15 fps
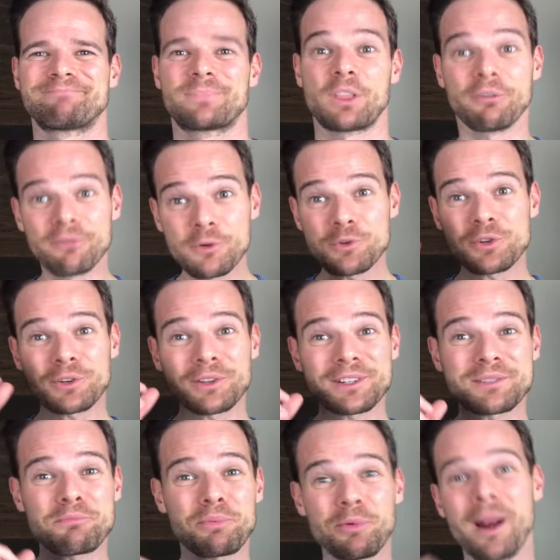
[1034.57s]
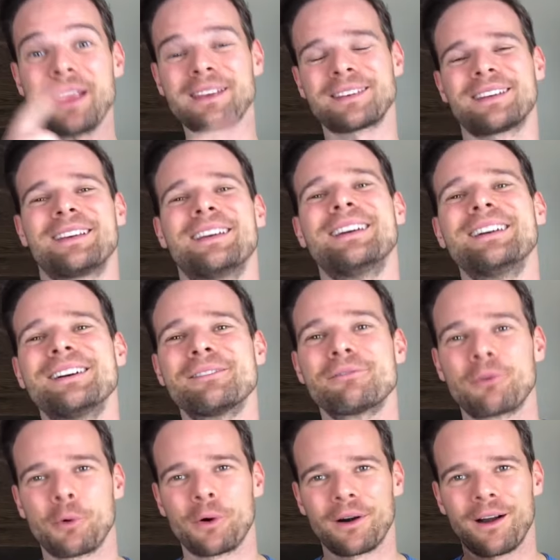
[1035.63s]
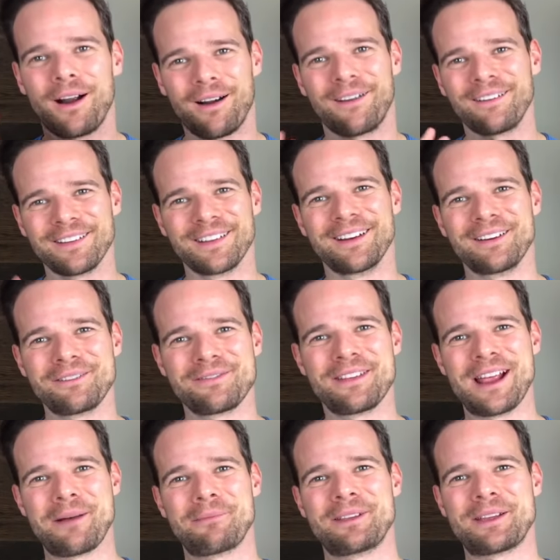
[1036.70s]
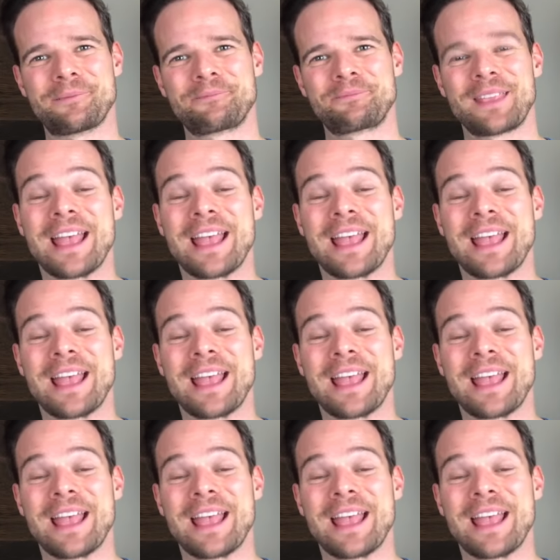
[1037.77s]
The future looks bright for our young family,